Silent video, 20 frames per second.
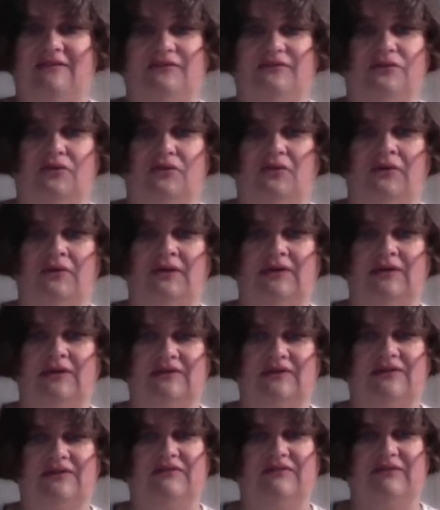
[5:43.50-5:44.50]
for
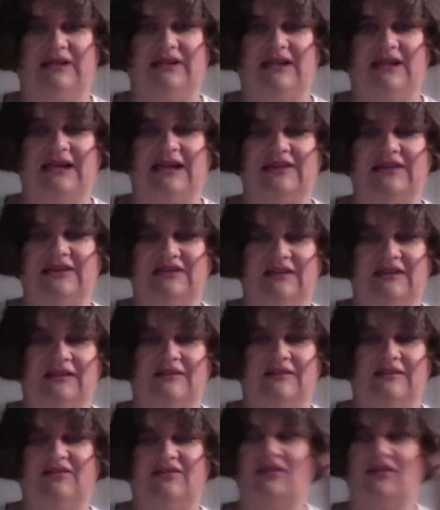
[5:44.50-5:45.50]
lots of litigation in
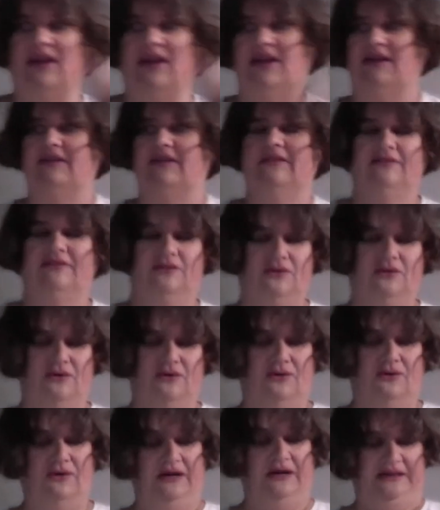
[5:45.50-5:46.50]
Australia?
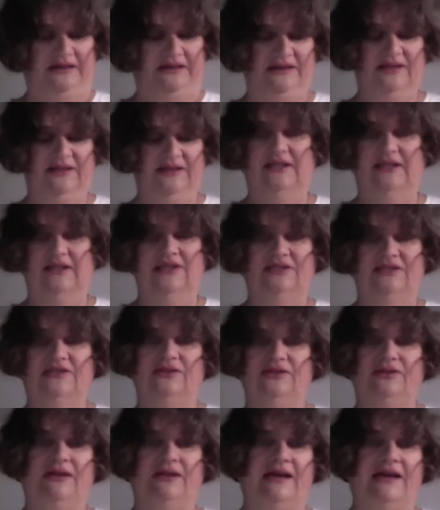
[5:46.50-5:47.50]
Or
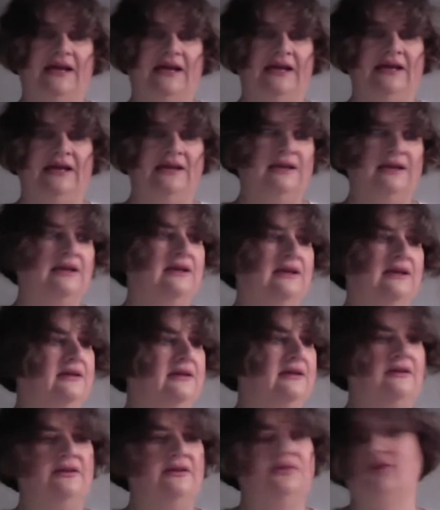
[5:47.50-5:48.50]
do
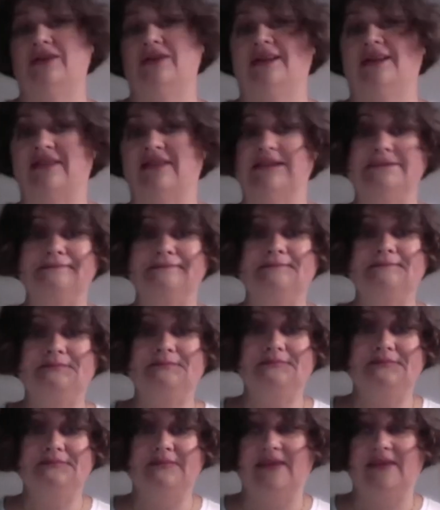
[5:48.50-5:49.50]
they do nothing
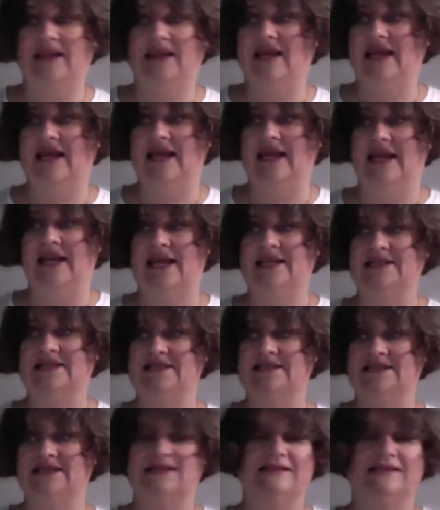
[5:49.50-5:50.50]

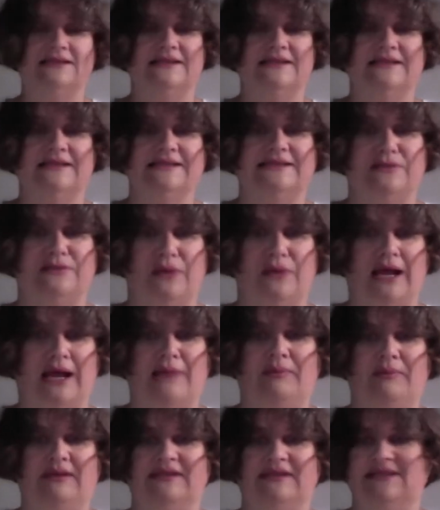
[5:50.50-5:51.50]
and see what
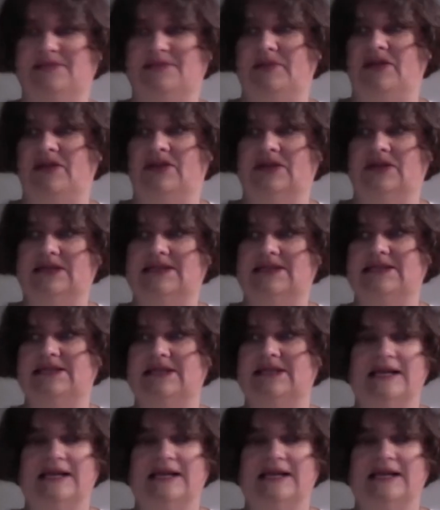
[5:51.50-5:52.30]
happens? Because,